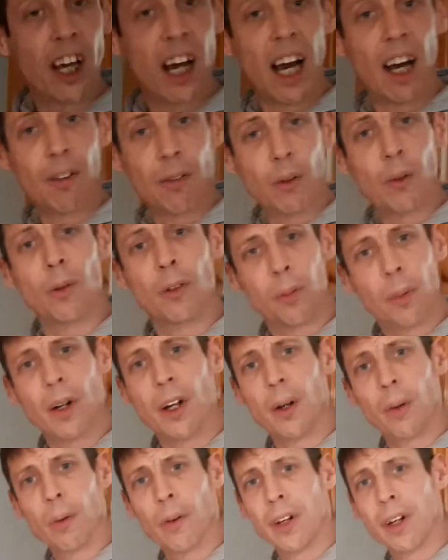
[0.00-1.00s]
I have a
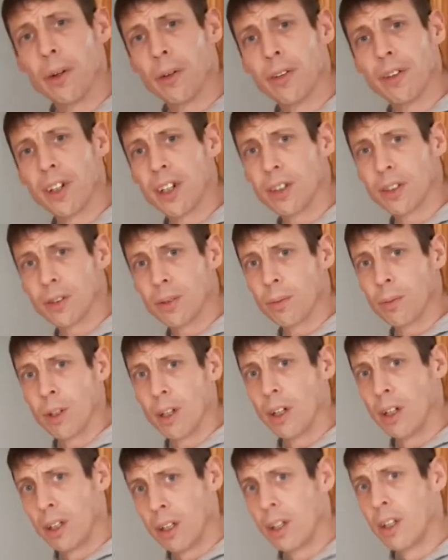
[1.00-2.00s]
spare one downstairs
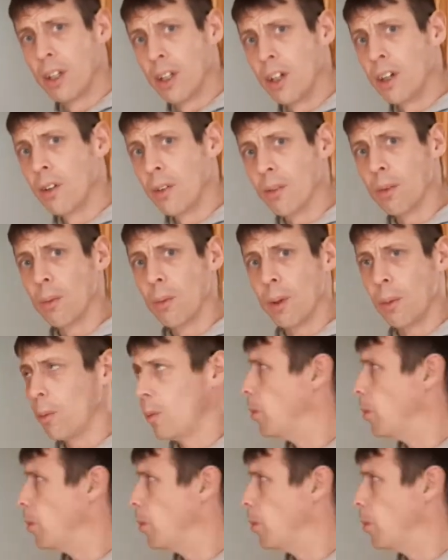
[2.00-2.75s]
somewhere from when